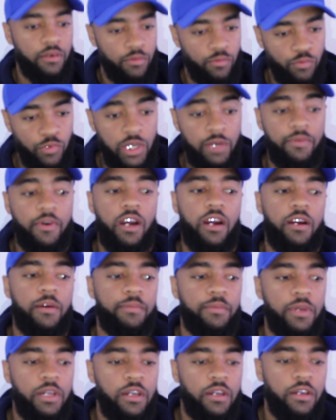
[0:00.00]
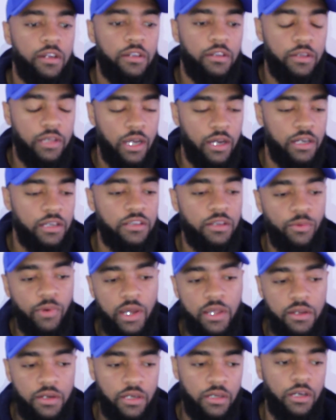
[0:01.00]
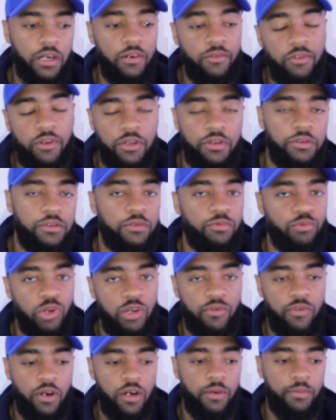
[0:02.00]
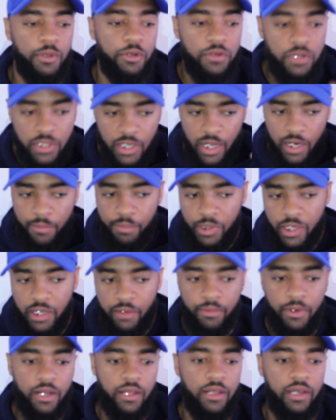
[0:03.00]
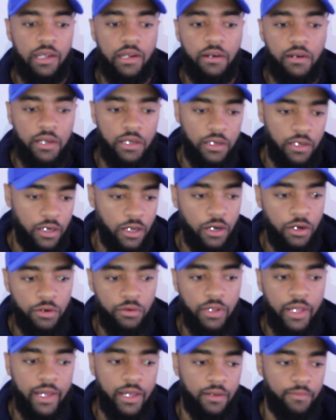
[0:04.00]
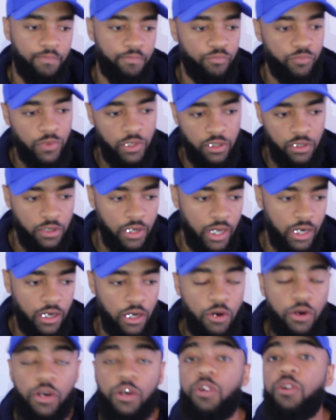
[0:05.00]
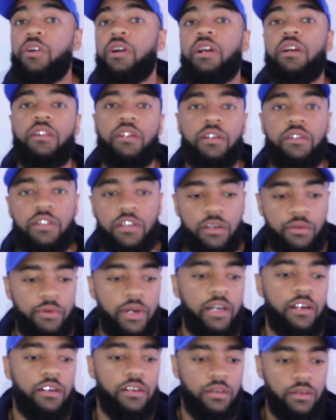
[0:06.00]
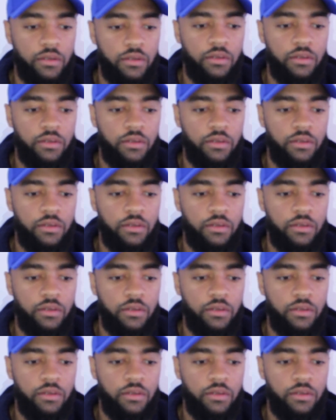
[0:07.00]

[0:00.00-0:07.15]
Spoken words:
Reverb, there is a way you can overuse reverb. You just gotta play it by the ear and know, like, you gotta go accordingly to the record.